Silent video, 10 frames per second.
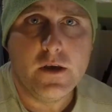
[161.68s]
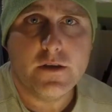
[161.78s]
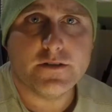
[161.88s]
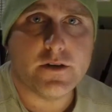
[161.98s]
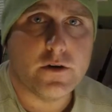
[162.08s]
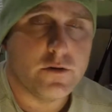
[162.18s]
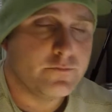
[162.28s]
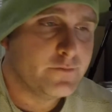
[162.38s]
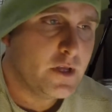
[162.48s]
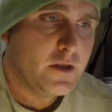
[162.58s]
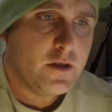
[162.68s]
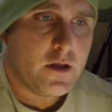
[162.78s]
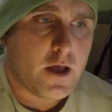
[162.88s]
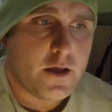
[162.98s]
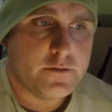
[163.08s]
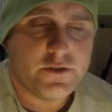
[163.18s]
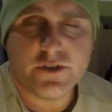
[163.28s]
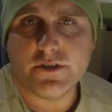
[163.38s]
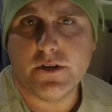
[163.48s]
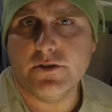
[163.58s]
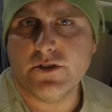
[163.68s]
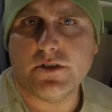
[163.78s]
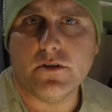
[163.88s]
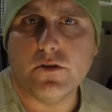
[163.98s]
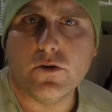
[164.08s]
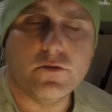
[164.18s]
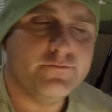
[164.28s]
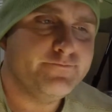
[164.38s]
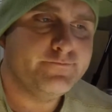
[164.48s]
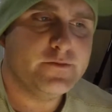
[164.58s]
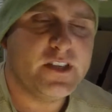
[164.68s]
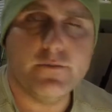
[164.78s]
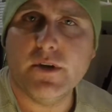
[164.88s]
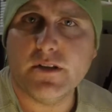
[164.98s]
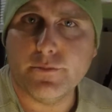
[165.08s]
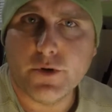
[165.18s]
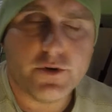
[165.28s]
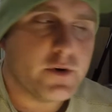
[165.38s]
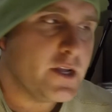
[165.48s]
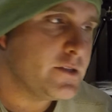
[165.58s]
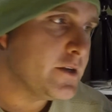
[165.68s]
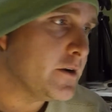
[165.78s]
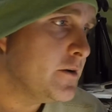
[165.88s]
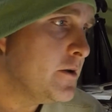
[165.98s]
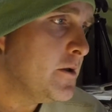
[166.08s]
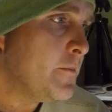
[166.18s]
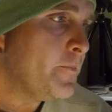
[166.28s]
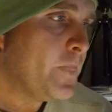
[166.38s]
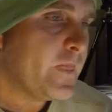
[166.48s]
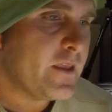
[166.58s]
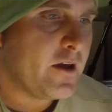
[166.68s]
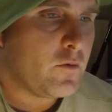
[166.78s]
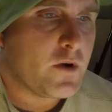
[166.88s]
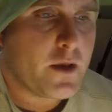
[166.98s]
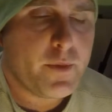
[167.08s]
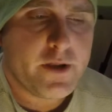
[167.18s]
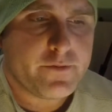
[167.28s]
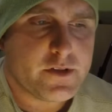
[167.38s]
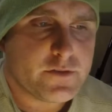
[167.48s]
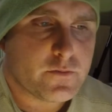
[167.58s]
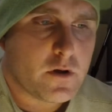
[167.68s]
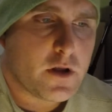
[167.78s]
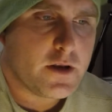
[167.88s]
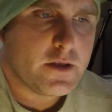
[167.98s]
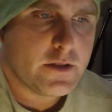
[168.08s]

So just a little tidbit to put in your head there. Now, when I paid for this rod